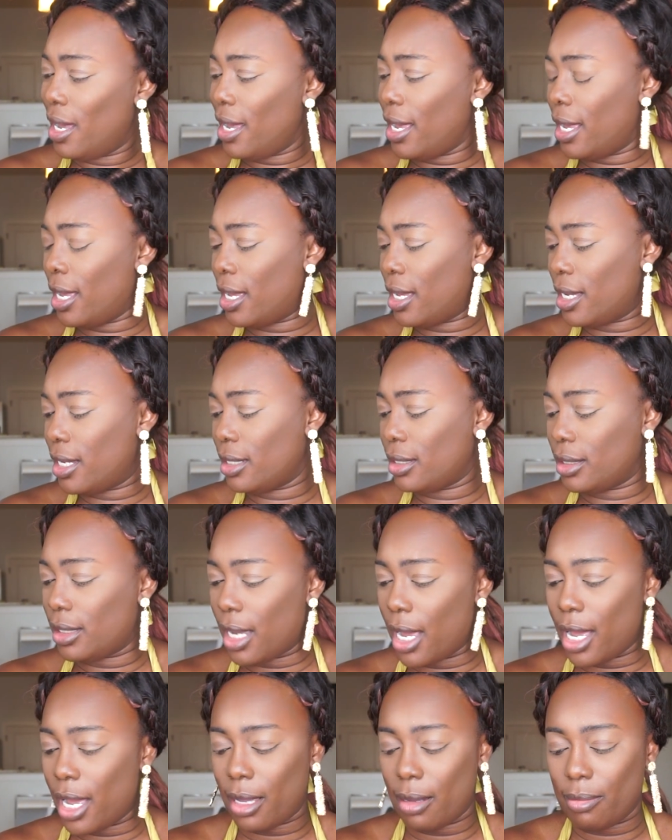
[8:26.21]
And
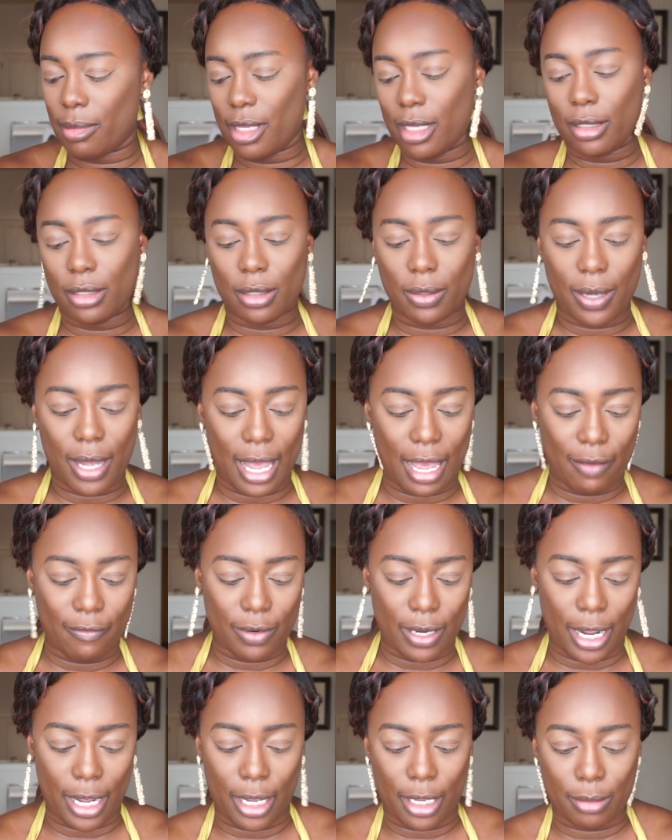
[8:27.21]
these don't have
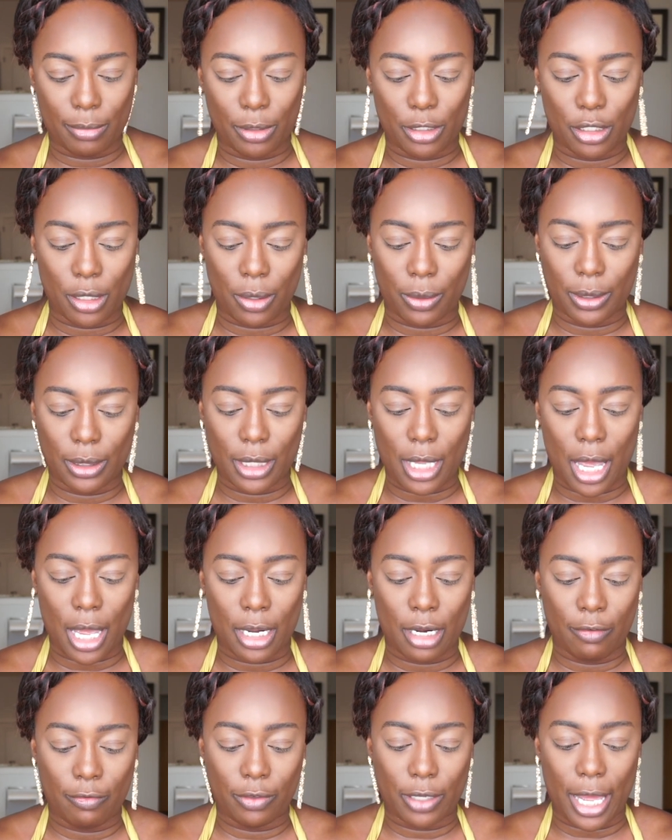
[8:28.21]
names, so it's kind
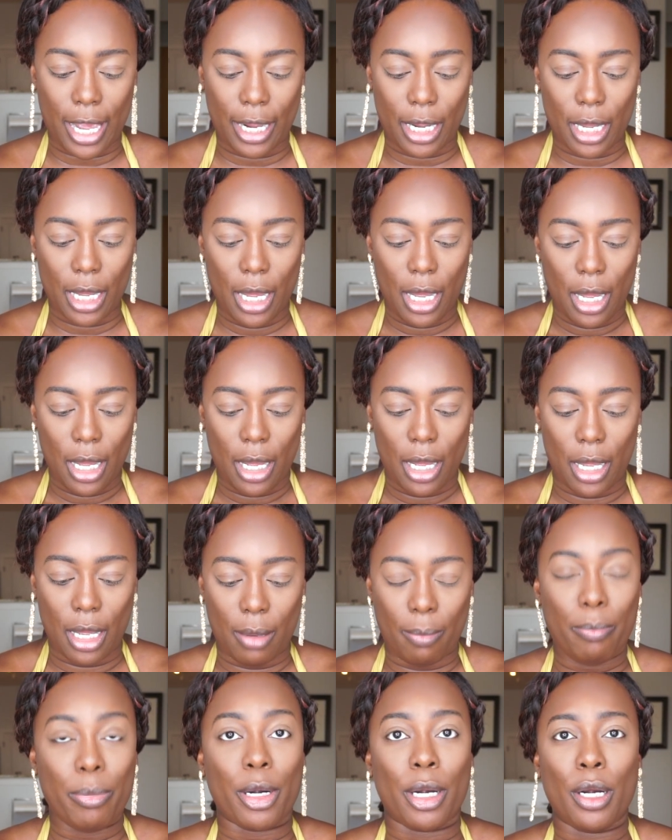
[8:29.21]
of like
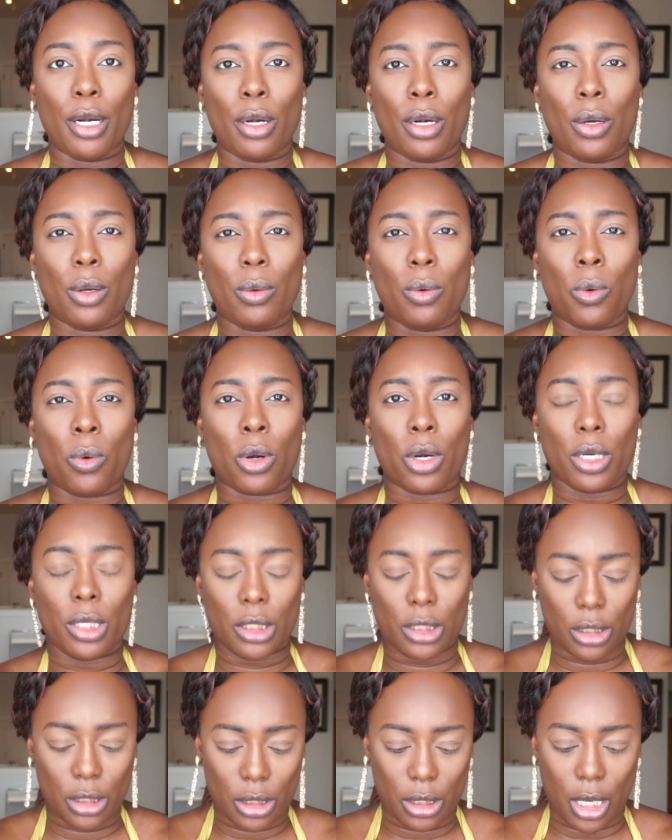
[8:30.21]
a burnt
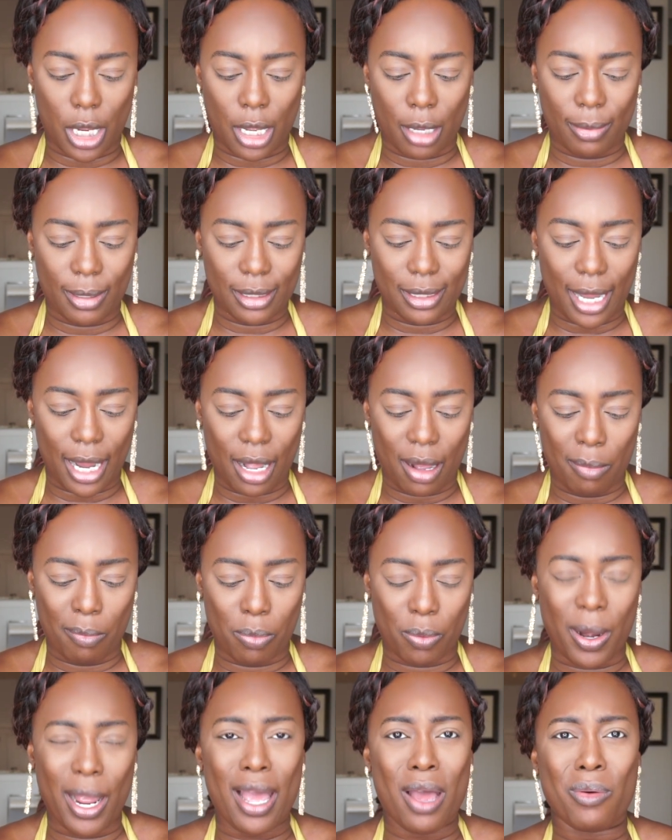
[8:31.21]
orange. It's like a
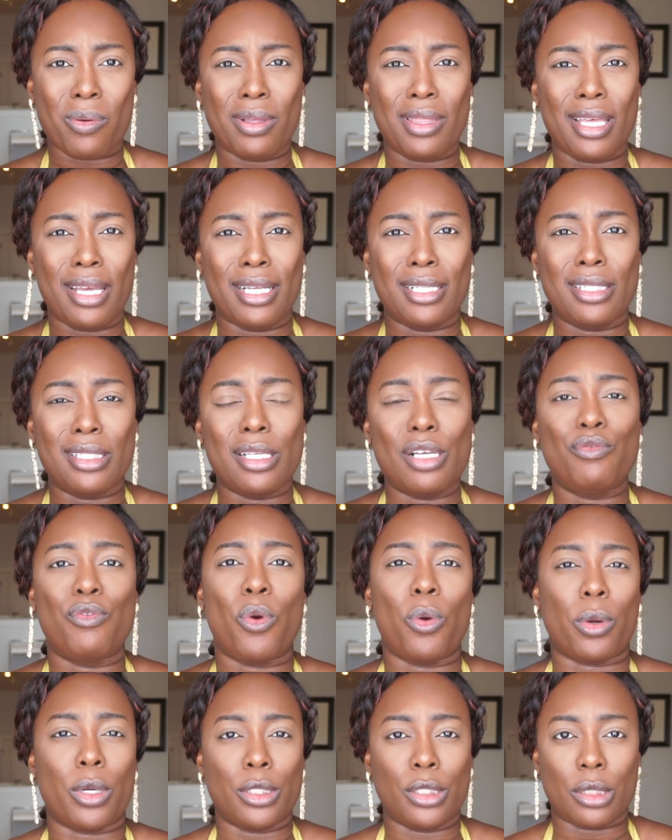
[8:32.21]
brown with hints of
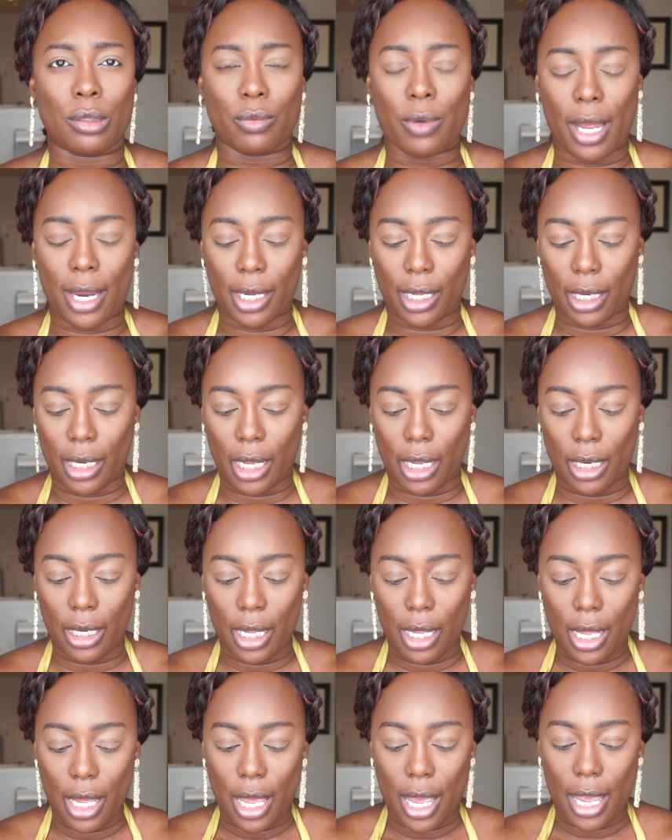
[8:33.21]
orange and red in
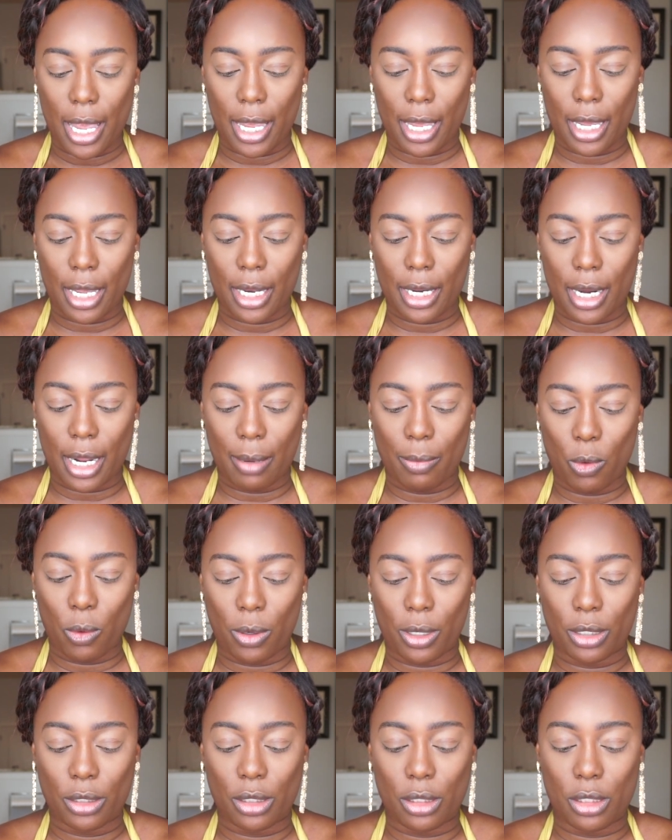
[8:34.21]
it. And I'm
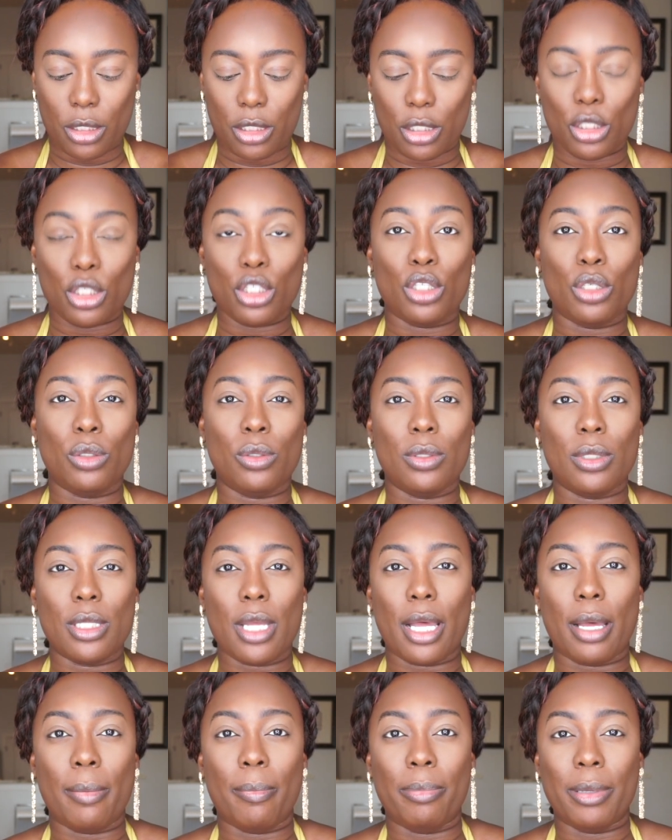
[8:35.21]
going to just use
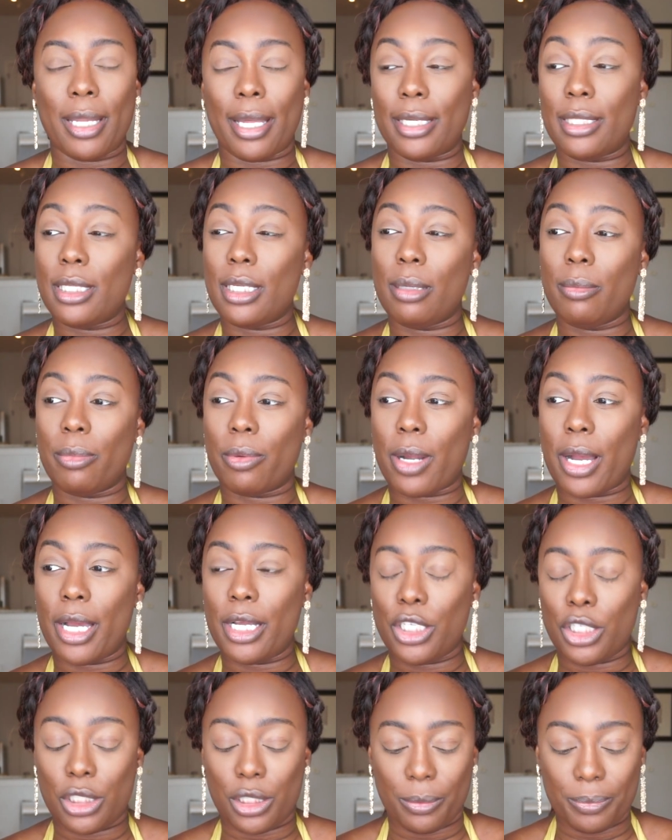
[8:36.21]
a blending
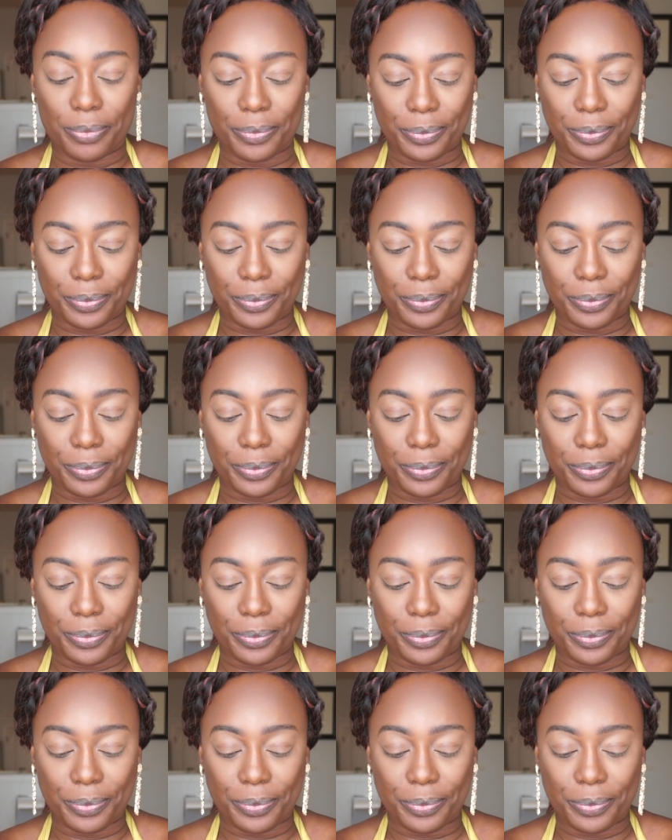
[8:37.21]
brush,